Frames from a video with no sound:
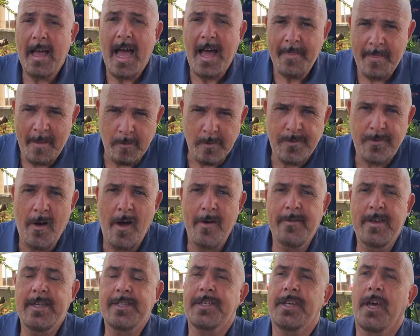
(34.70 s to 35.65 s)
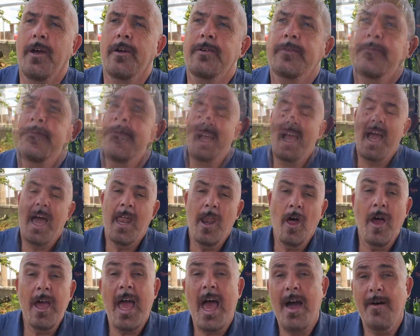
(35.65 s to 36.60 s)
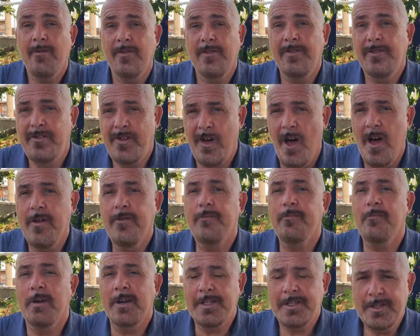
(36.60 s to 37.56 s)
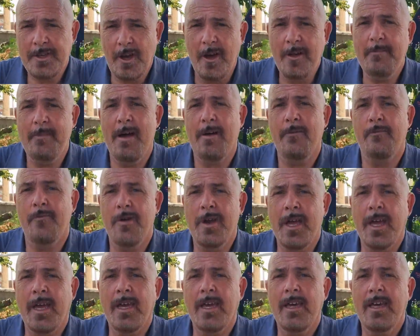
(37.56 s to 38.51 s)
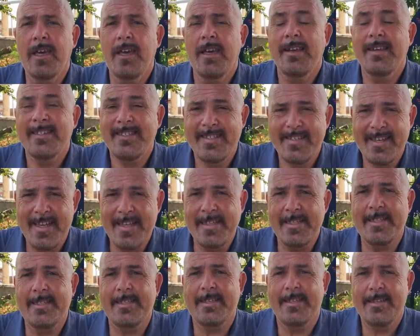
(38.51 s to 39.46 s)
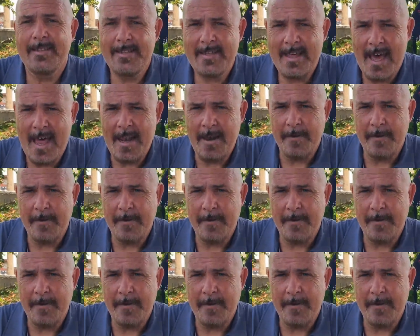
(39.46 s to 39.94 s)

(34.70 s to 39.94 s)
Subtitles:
and that was 5 years ago, and I haven't dived my Sidemount rig since then,